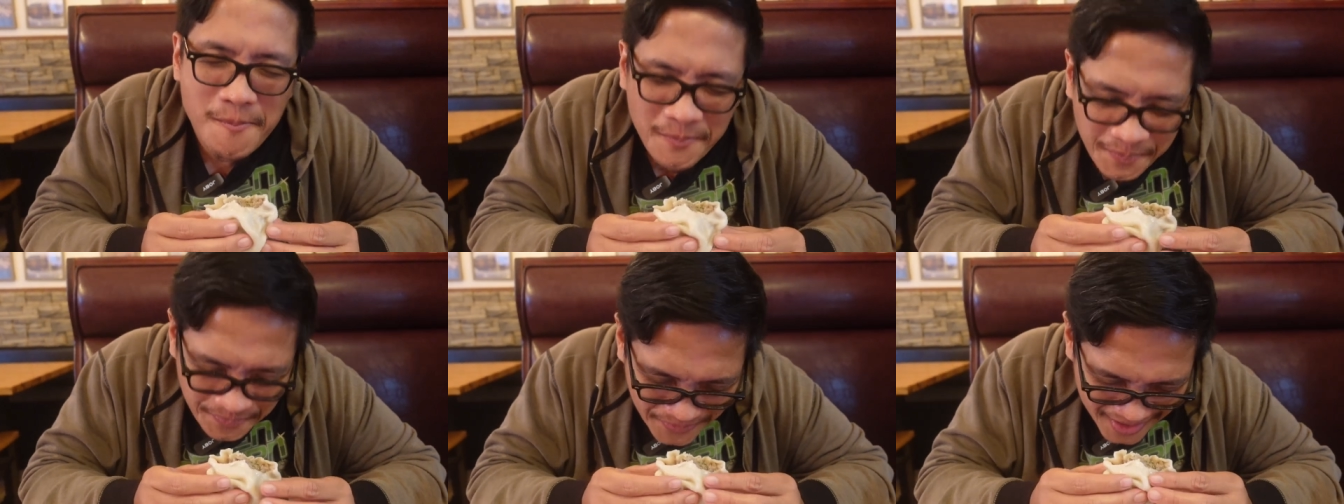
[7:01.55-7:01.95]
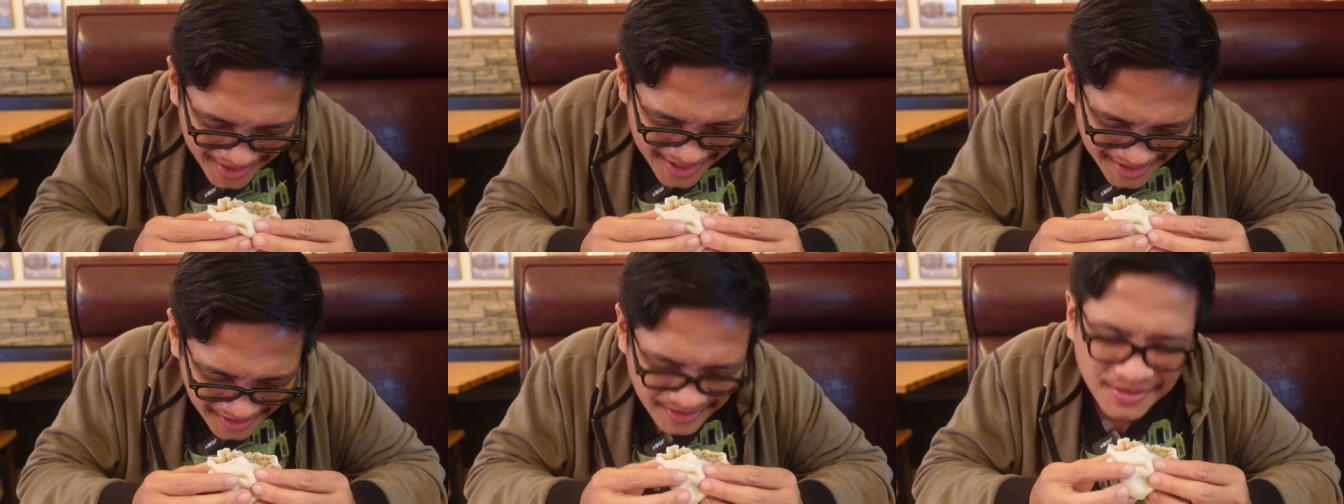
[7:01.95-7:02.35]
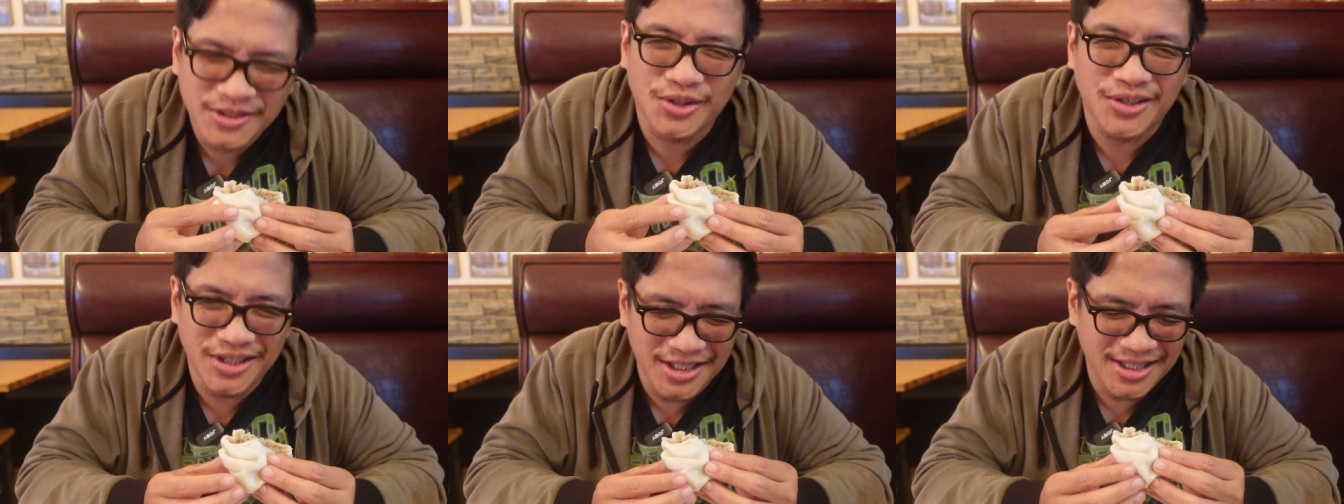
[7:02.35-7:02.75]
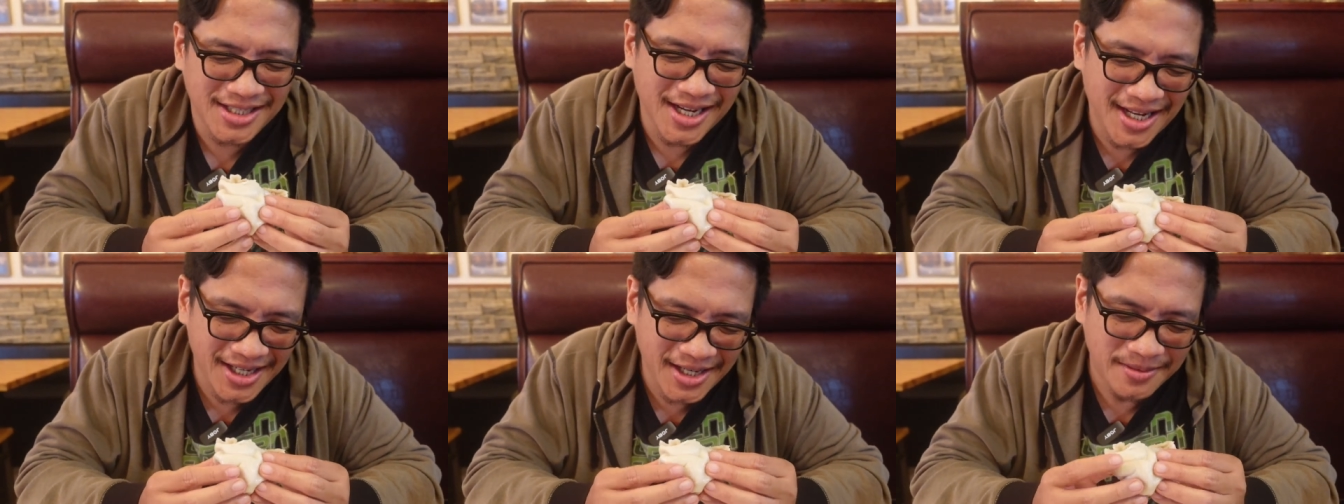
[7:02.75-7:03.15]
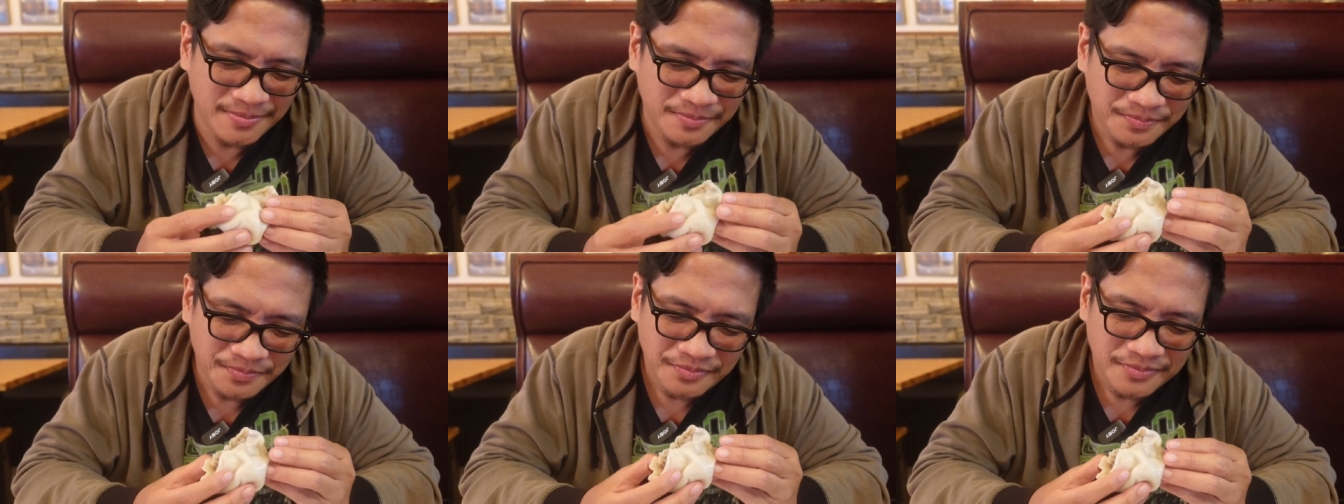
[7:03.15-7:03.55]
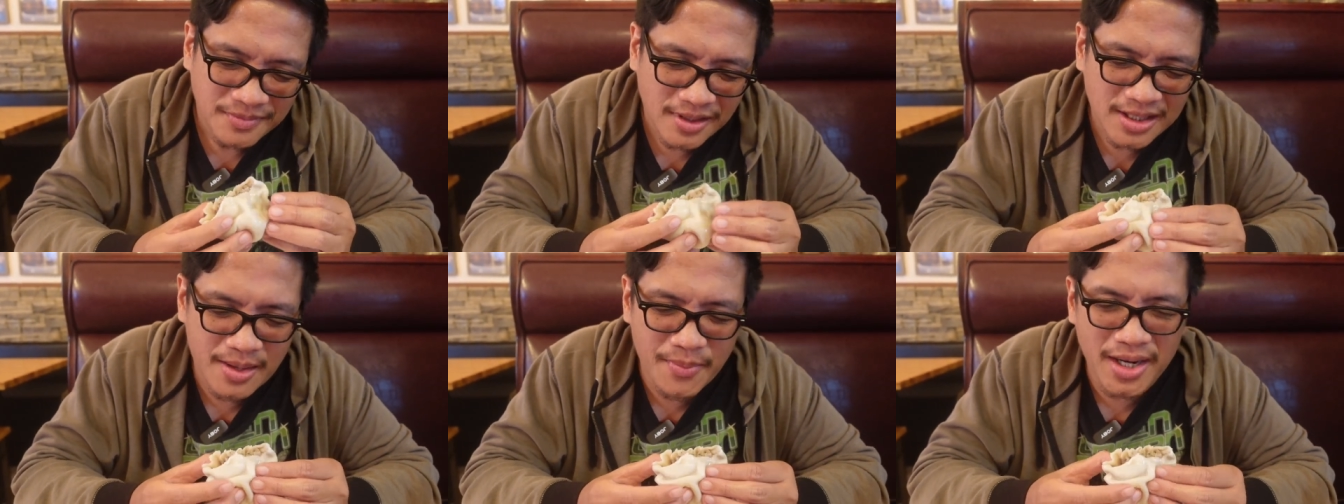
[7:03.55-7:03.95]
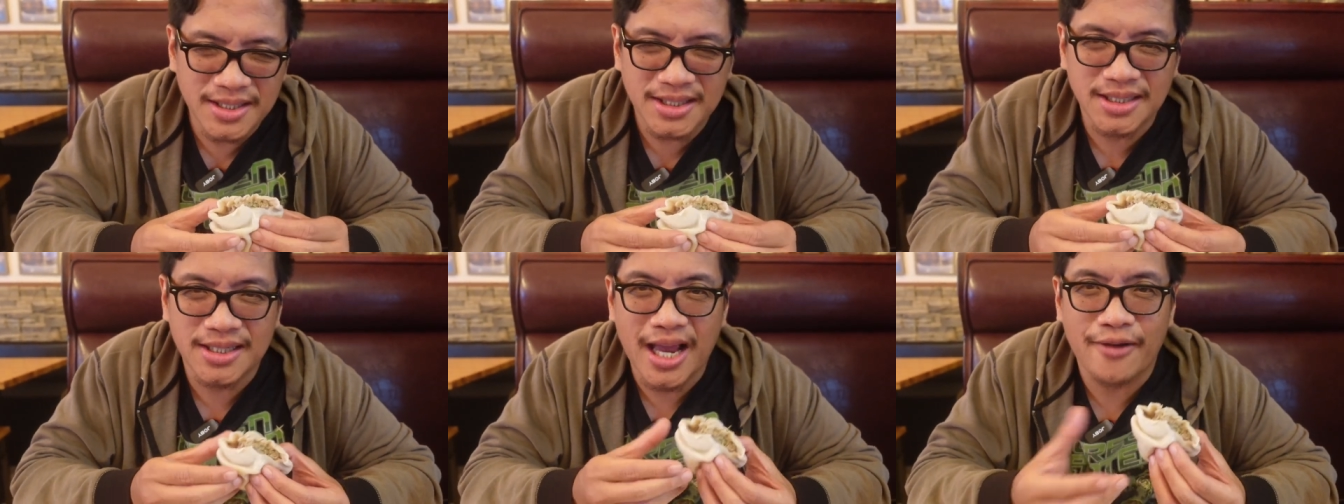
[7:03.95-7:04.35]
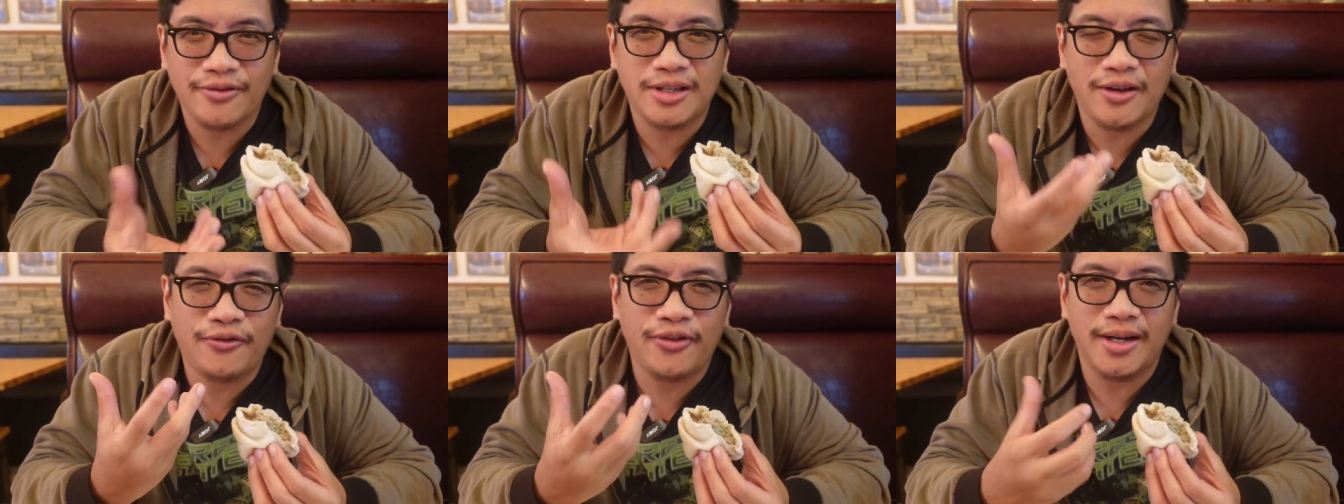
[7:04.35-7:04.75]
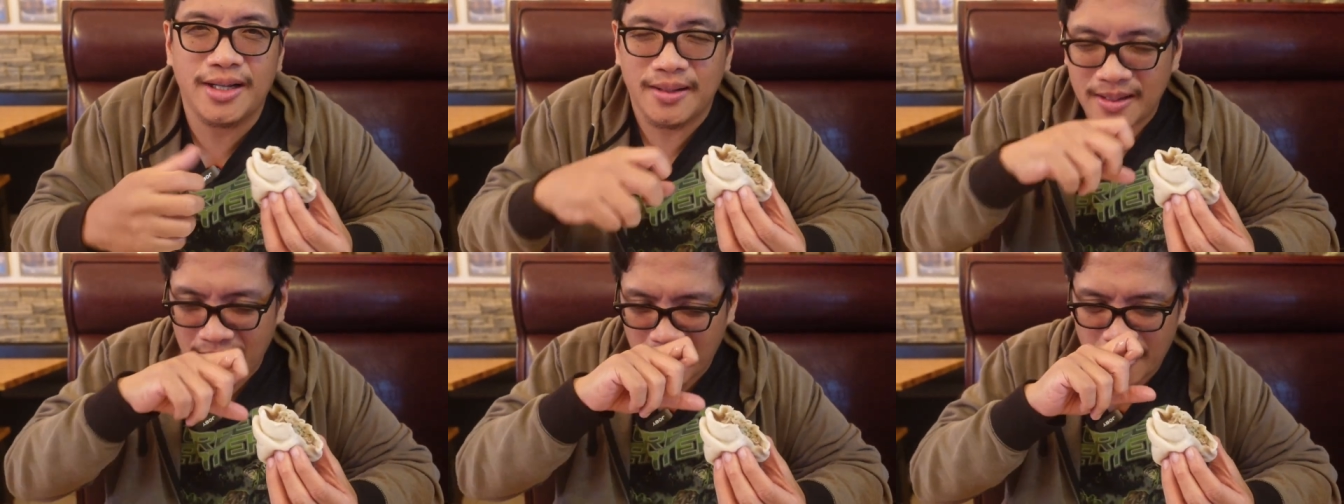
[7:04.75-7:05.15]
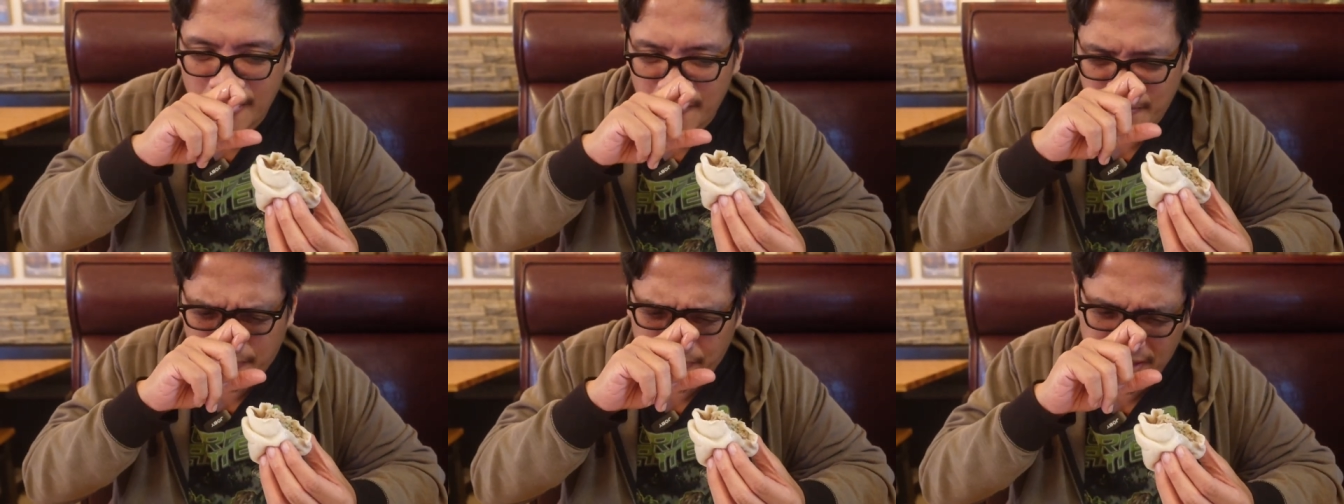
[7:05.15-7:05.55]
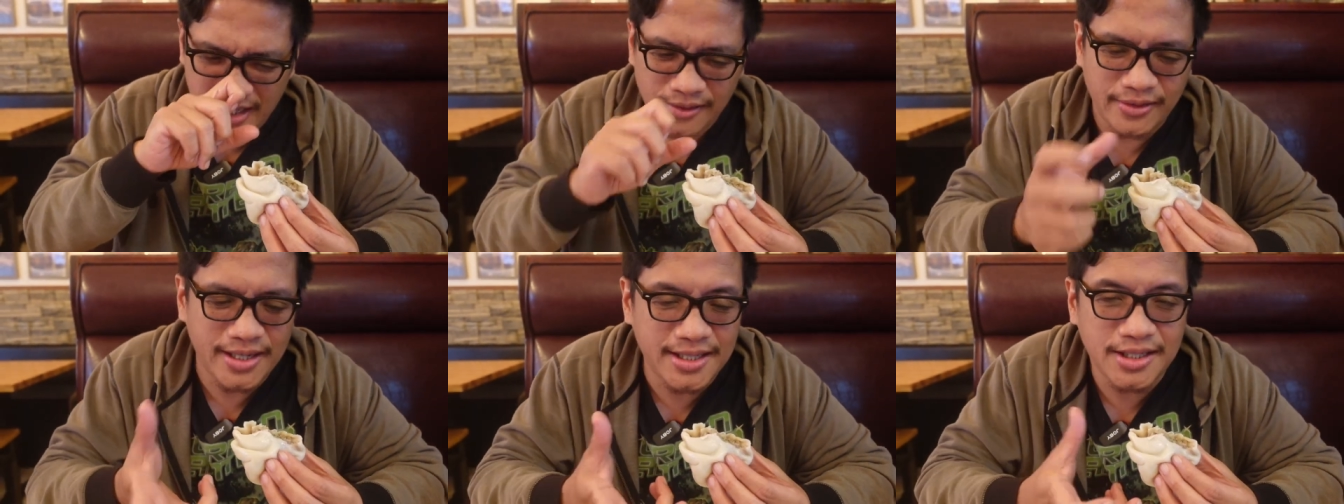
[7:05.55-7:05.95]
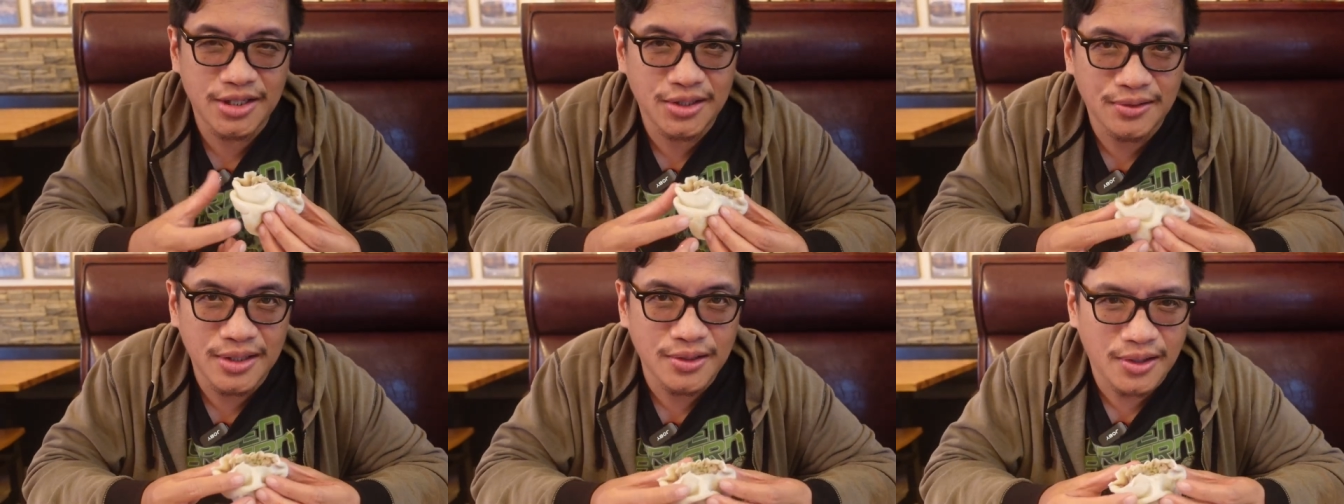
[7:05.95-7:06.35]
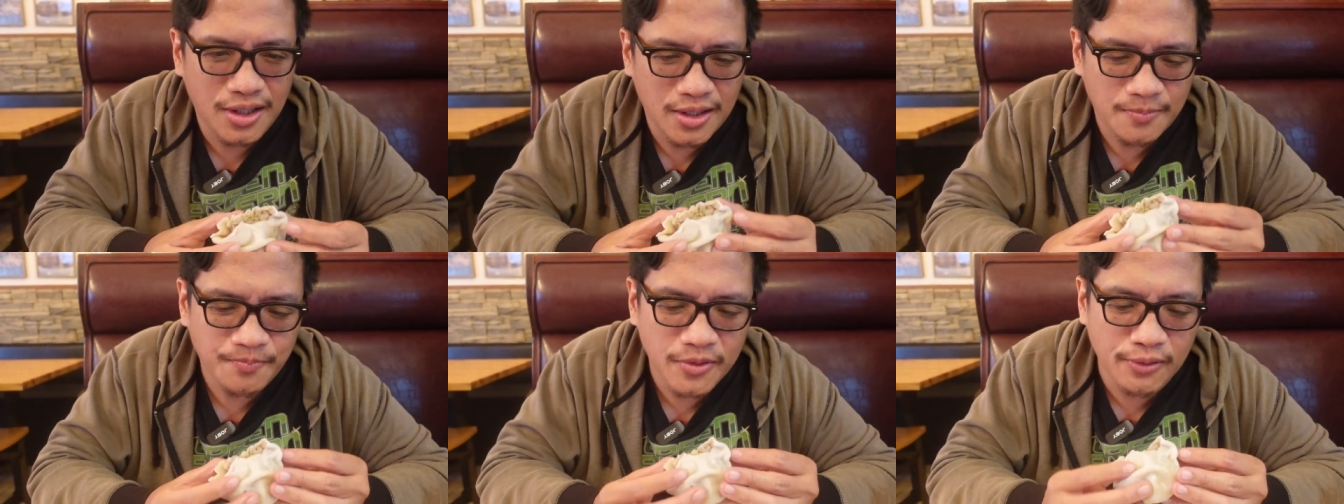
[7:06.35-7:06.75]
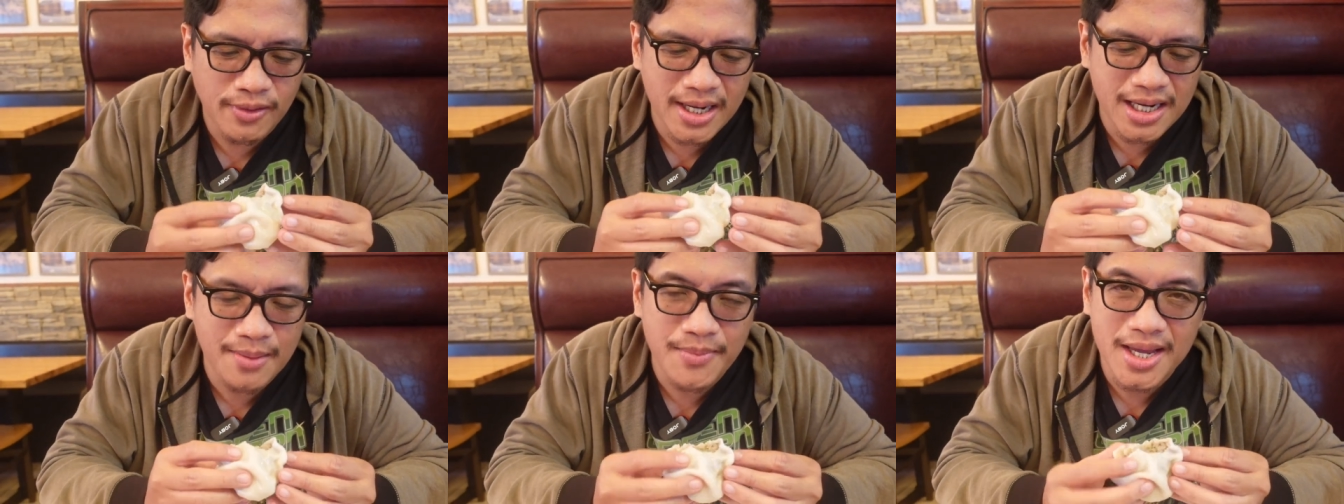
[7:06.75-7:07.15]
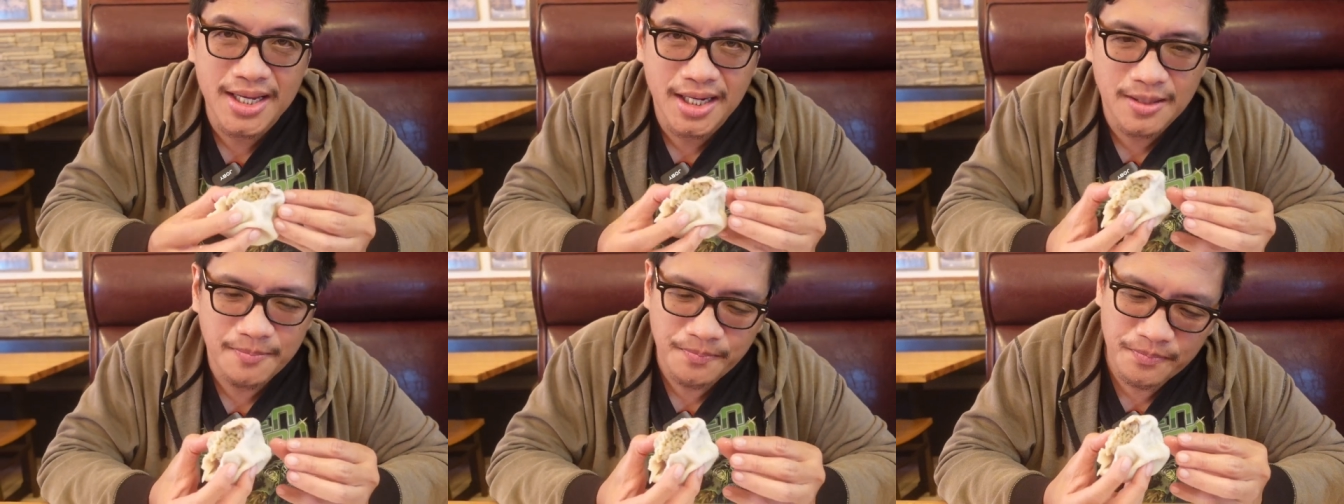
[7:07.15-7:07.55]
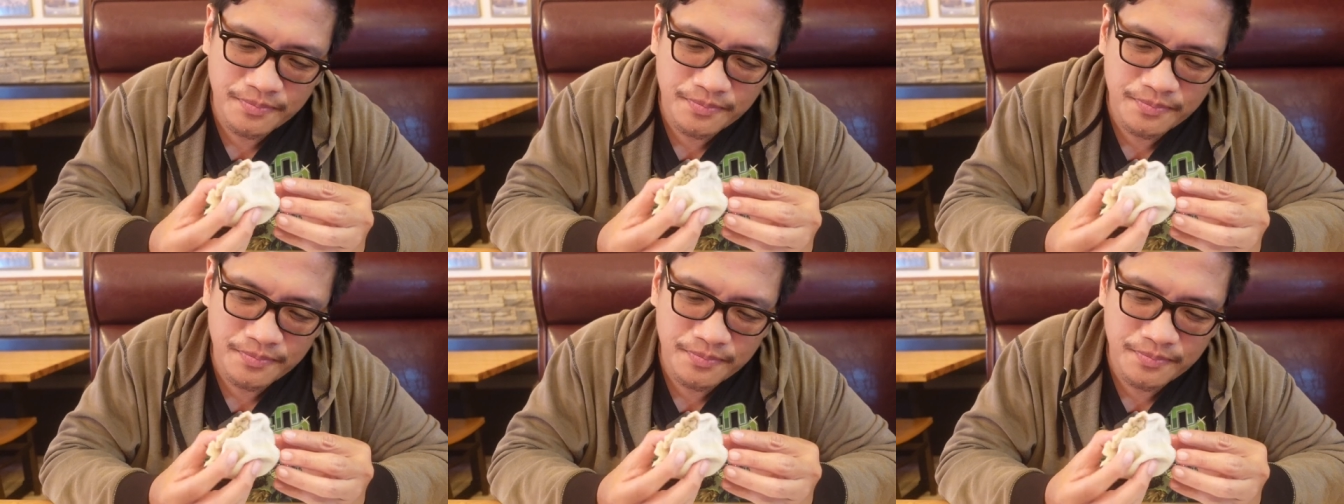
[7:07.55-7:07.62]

Georgian style. Georgian style, yeah. They might just have different um, ingredients to it or the yeah. way they make it.